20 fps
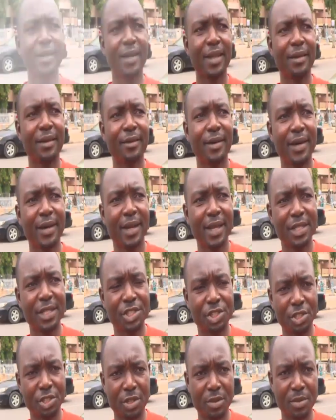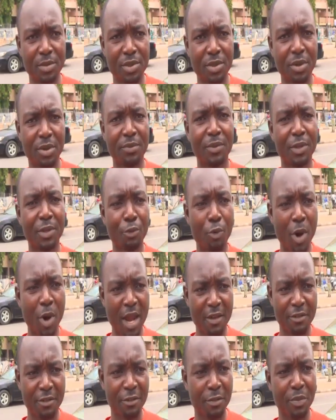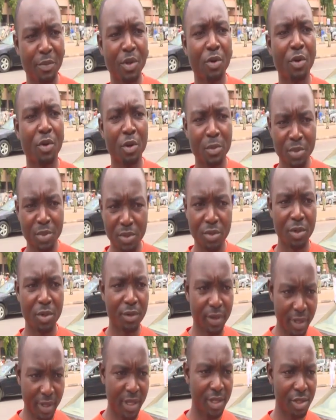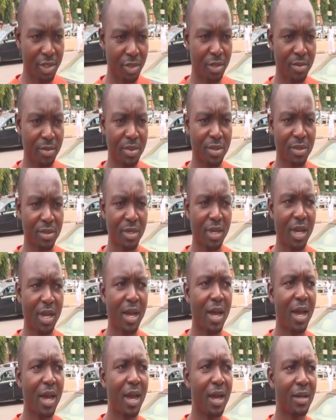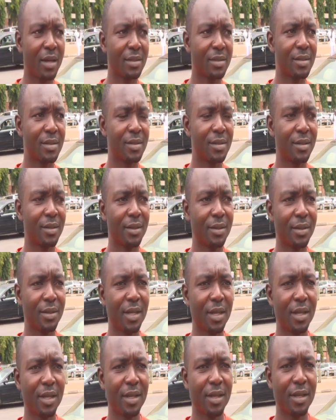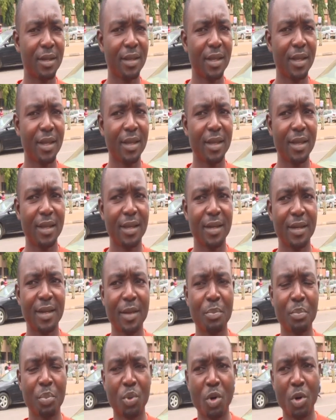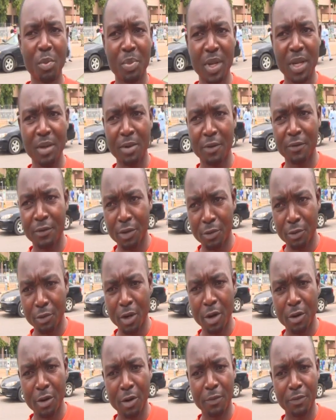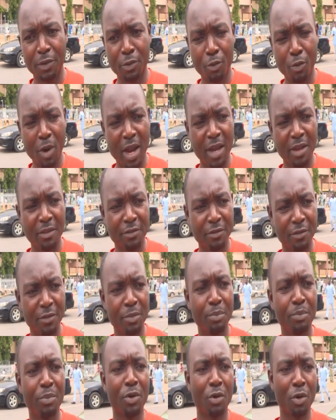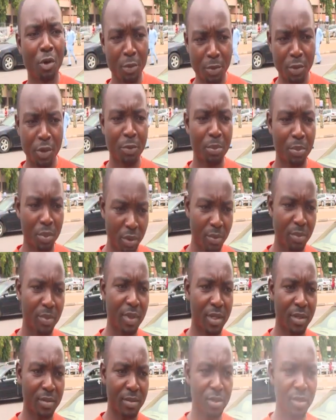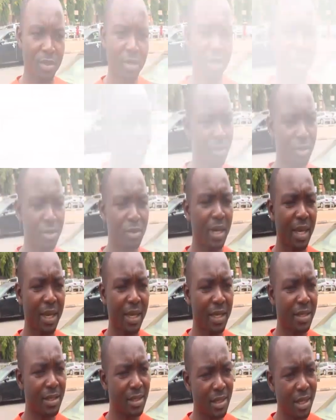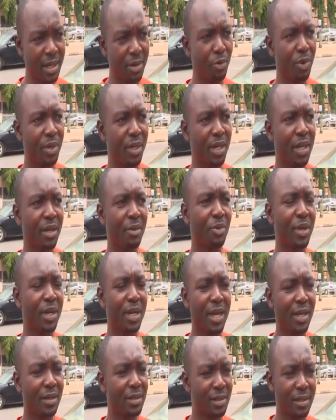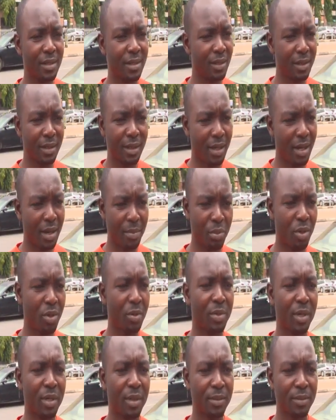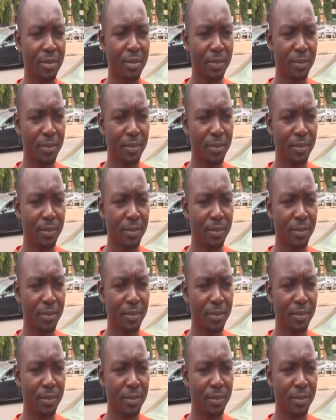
the relations of the wife becomes your relations, and the problem of the wife become your problems. And so I can stay with them without a problem.